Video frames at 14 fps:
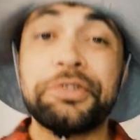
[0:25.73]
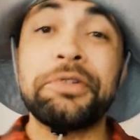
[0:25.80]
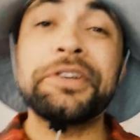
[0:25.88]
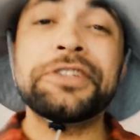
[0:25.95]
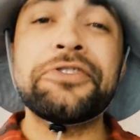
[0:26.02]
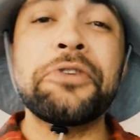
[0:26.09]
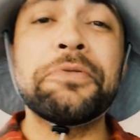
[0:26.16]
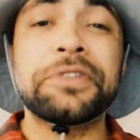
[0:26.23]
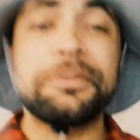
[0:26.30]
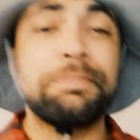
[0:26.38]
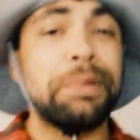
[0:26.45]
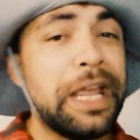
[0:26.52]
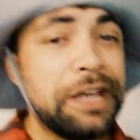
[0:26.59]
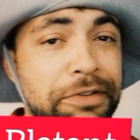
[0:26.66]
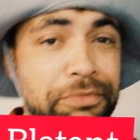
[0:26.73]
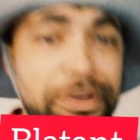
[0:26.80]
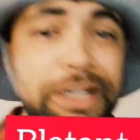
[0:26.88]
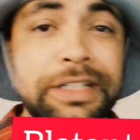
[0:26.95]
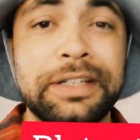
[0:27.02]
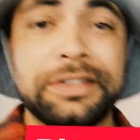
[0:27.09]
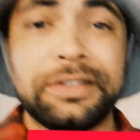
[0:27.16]
let's start with the blatant
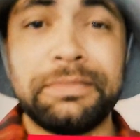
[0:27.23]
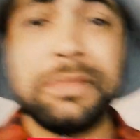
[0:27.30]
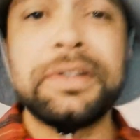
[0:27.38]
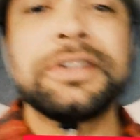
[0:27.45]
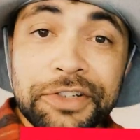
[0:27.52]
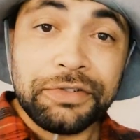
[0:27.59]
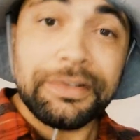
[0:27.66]
racism.